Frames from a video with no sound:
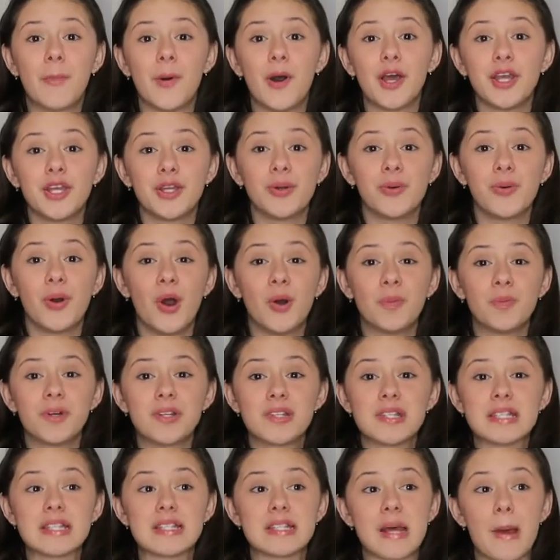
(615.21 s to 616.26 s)
but you
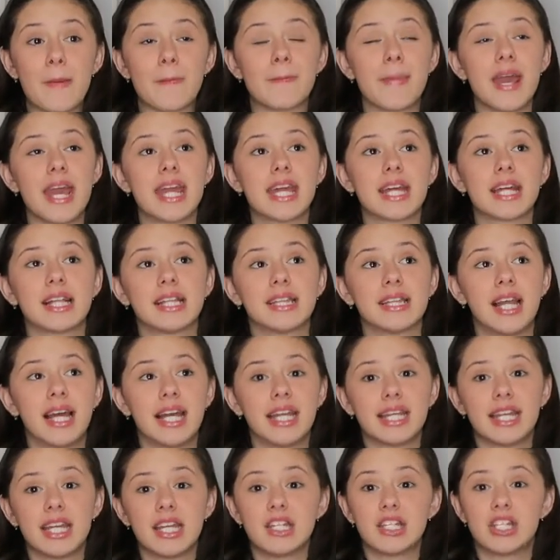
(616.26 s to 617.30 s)
almost make
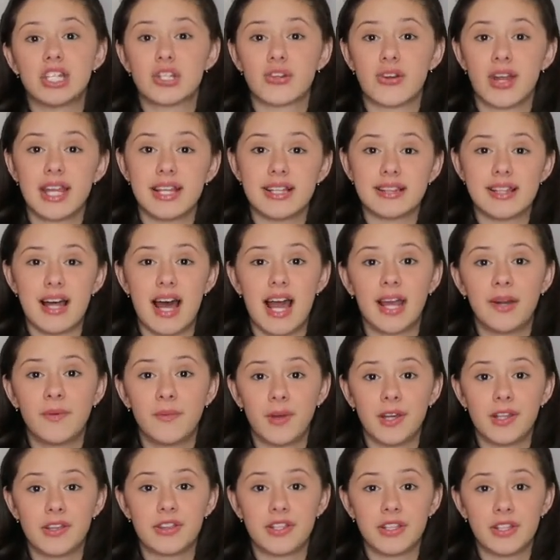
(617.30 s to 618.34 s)
like a straight line
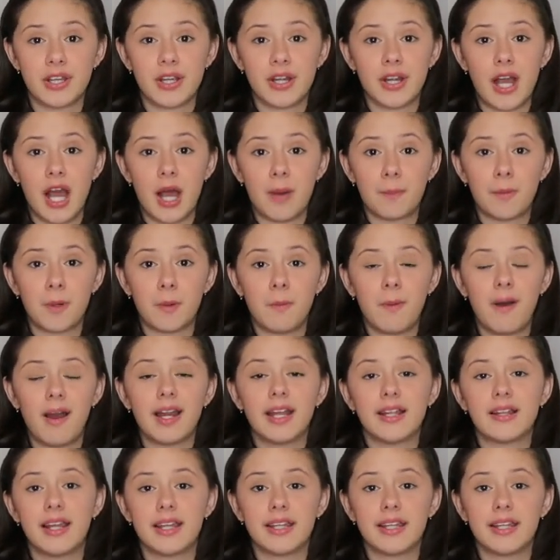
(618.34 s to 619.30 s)
with your upper body,